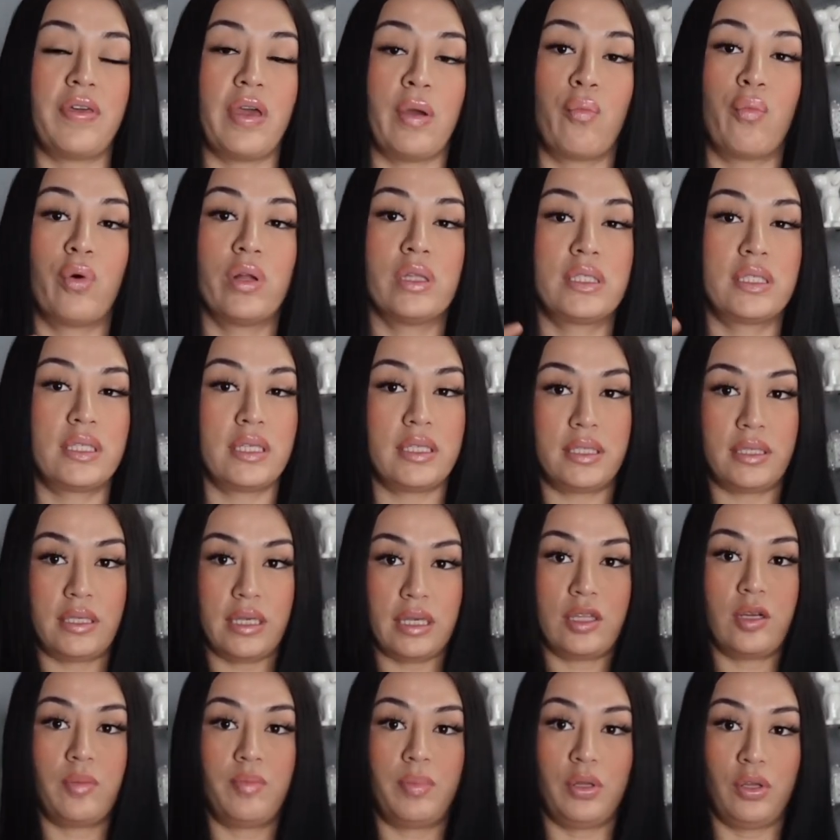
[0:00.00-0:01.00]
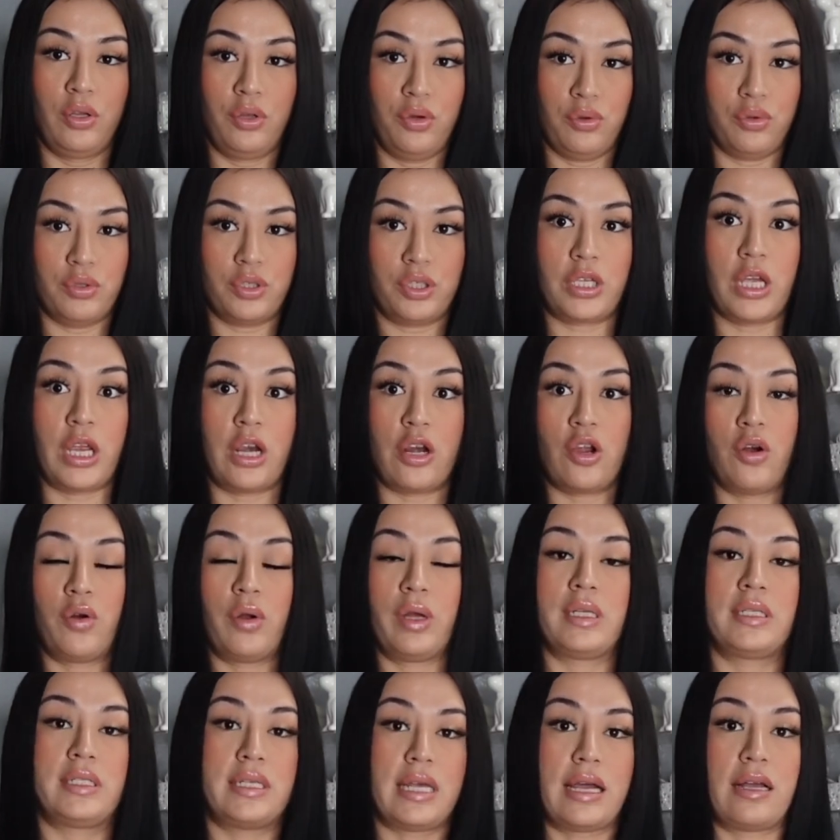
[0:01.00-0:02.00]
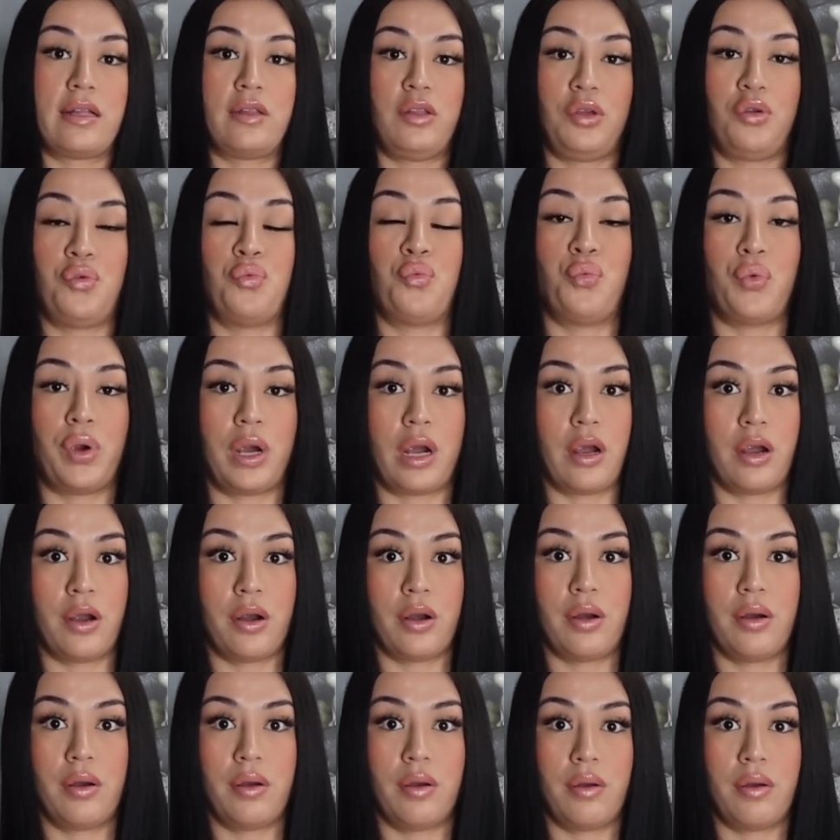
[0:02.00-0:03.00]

Once they see the balloons, they know exactly where